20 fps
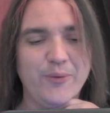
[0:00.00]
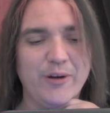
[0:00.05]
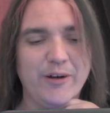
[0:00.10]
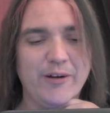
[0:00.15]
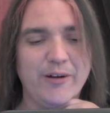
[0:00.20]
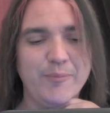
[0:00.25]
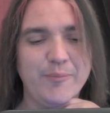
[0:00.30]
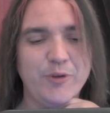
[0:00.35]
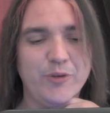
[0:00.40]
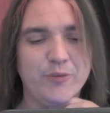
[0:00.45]

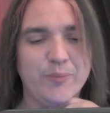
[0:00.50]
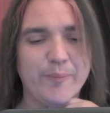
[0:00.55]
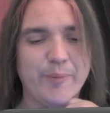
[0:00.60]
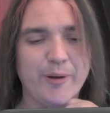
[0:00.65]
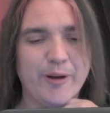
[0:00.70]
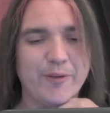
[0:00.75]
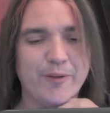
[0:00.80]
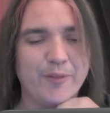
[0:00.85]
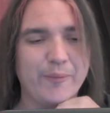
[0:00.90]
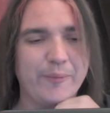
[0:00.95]
our amusement
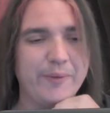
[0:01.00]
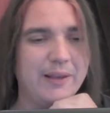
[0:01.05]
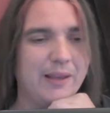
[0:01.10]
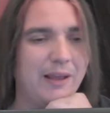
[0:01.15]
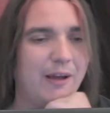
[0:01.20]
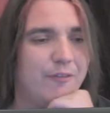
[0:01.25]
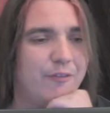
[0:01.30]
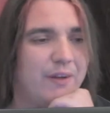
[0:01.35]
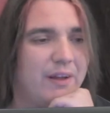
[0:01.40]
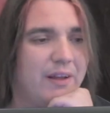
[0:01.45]
park that we
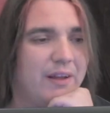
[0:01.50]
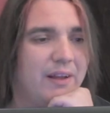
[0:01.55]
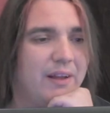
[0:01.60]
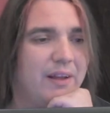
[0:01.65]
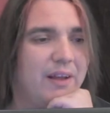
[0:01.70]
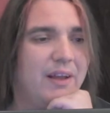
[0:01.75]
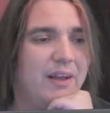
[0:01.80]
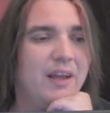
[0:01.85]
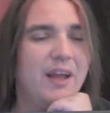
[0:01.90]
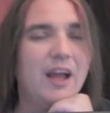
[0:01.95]
love.
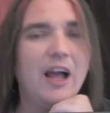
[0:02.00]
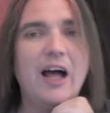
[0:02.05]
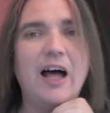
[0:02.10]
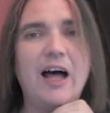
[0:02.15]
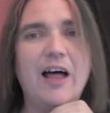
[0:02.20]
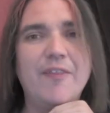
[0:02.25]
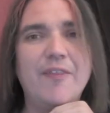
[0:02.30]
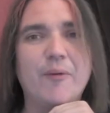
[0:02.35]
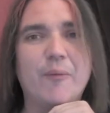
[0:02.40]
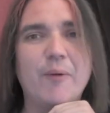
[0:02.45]

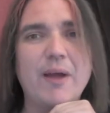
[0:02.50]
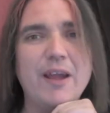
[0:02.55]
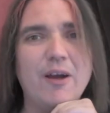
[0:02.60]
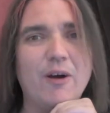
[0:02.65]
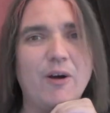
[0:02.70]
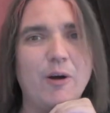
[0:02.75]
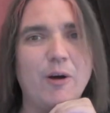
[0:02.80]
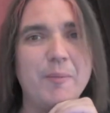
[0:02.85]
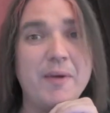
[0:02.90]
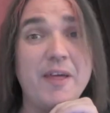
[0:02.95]
On the way home,